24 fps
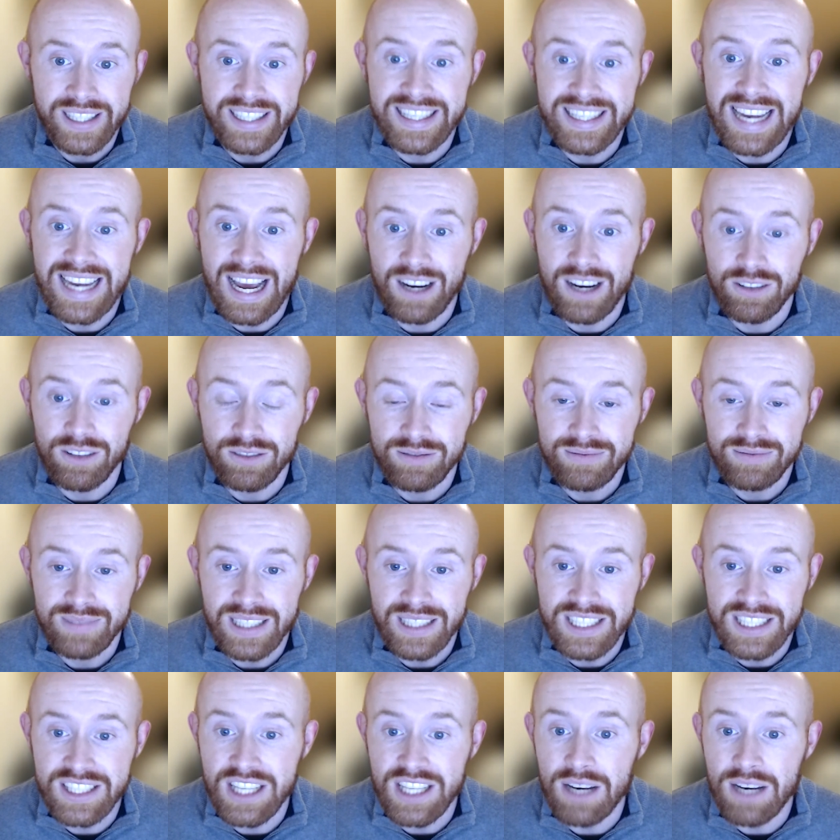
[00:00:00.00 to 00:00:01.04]
Now,
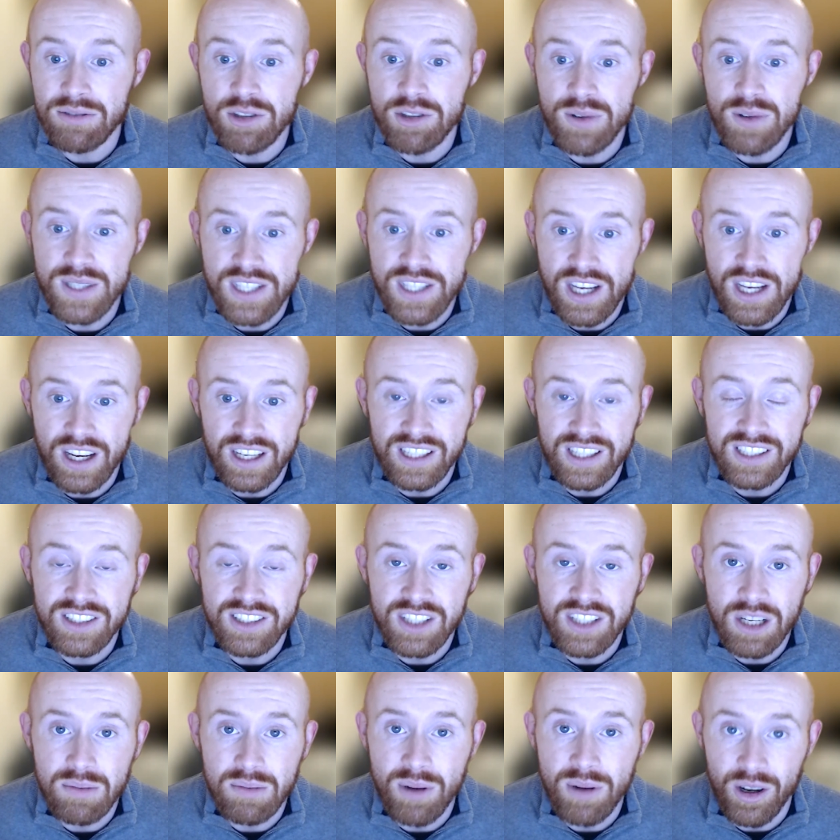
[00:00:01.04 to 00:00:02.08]
it's time to return
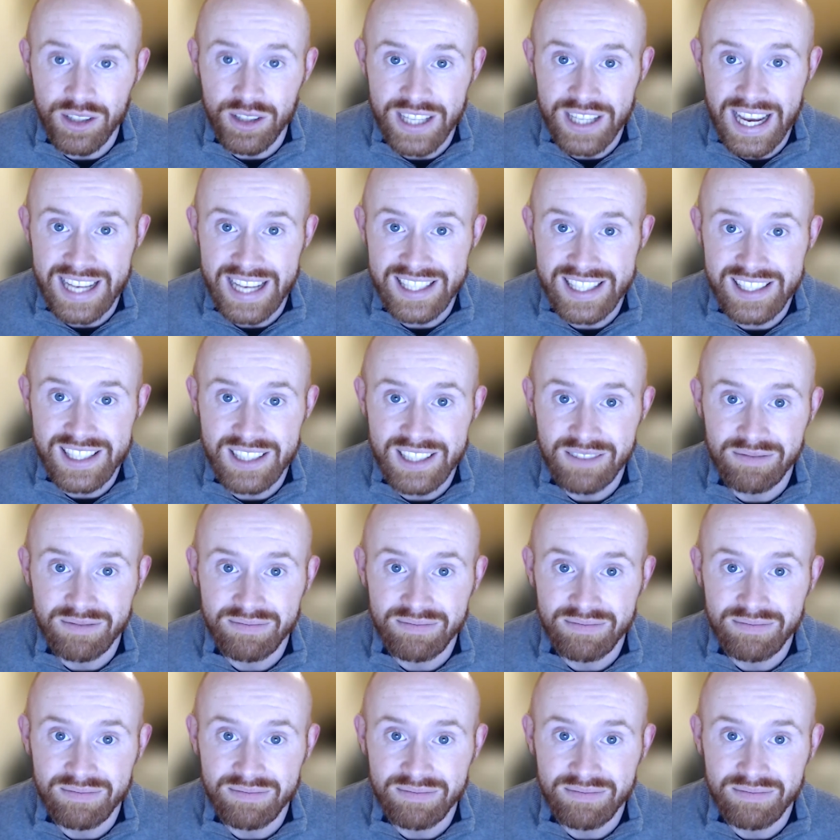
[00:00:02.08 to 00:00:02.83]
to the podcast.